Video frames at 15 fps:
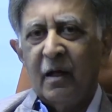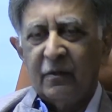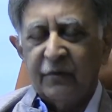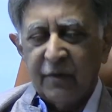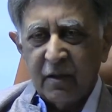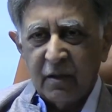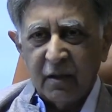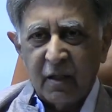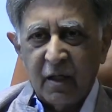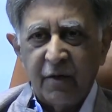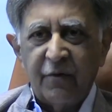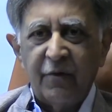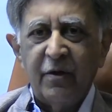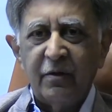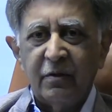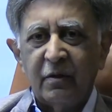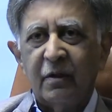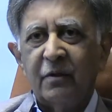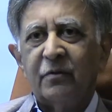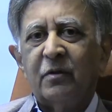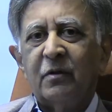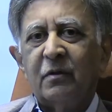As far as the country is
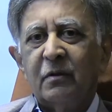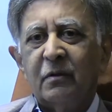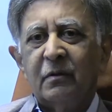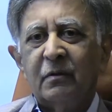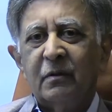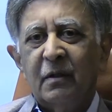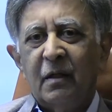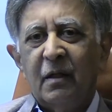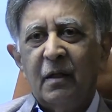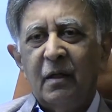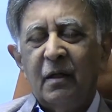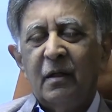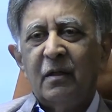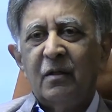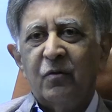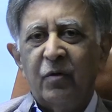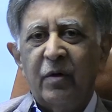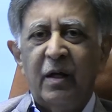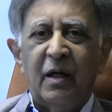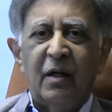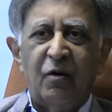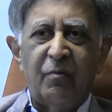concerned,
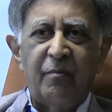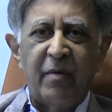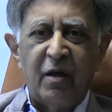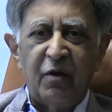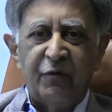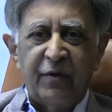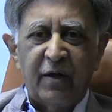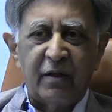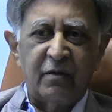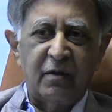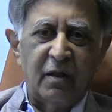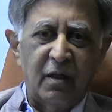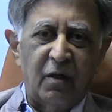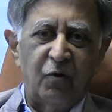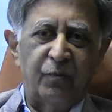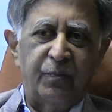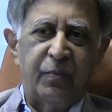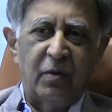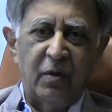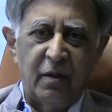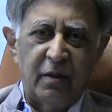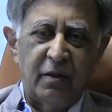today our manufacturing
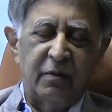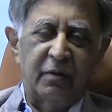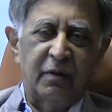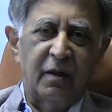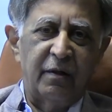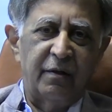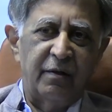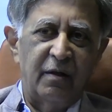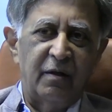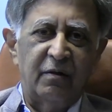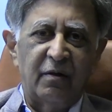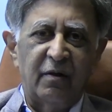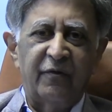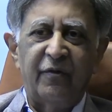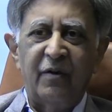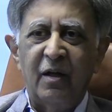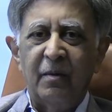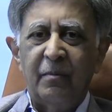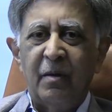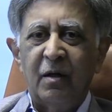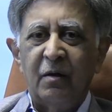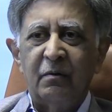output in this country is roughly
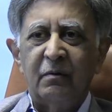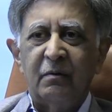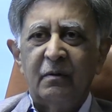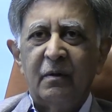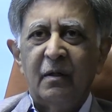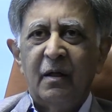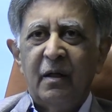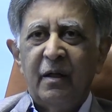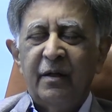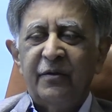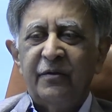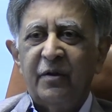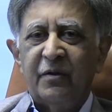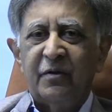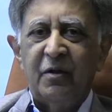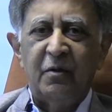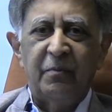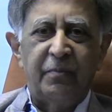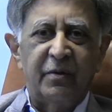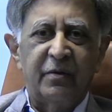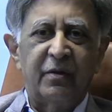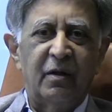about
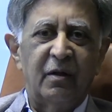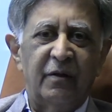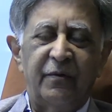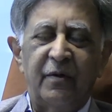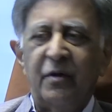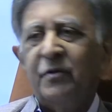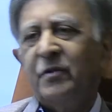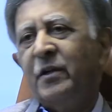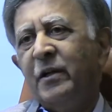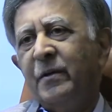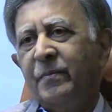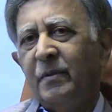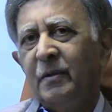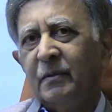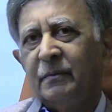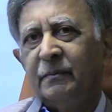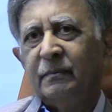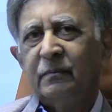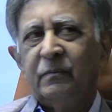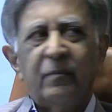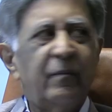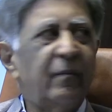16% of our GDP.
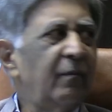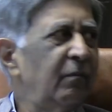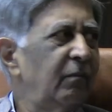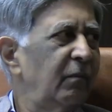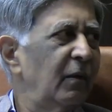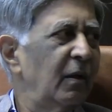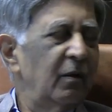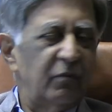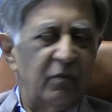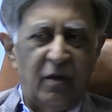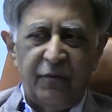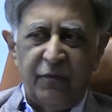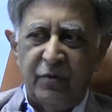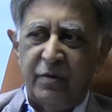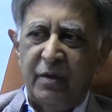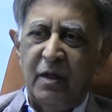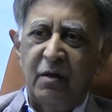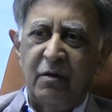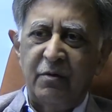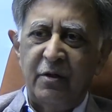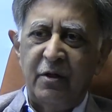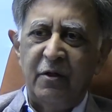Yeah. So if you say
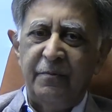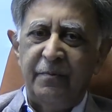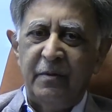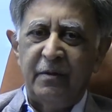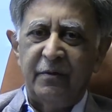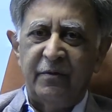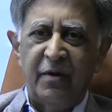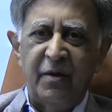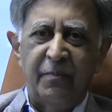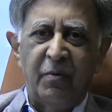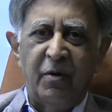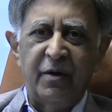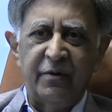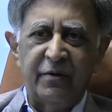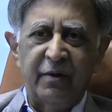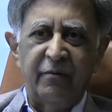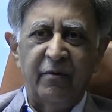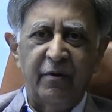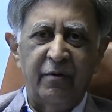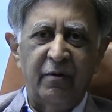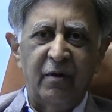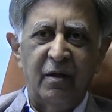our GDP is
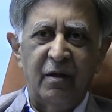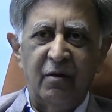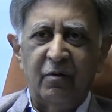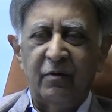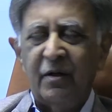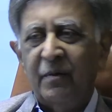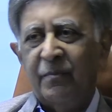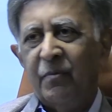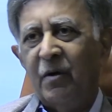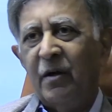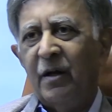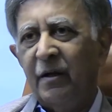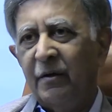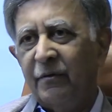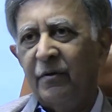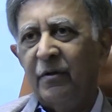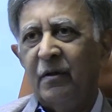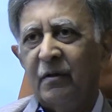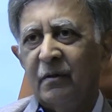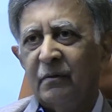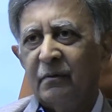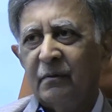3.7 trillion or 3.8
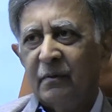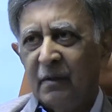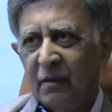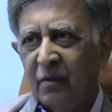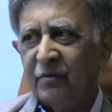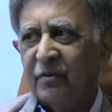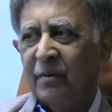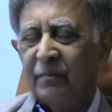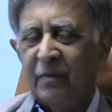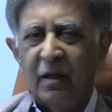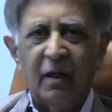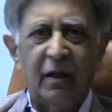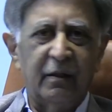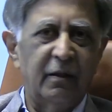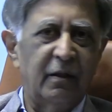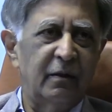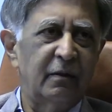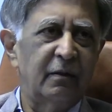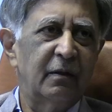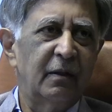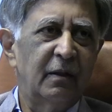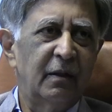trillion or something like that,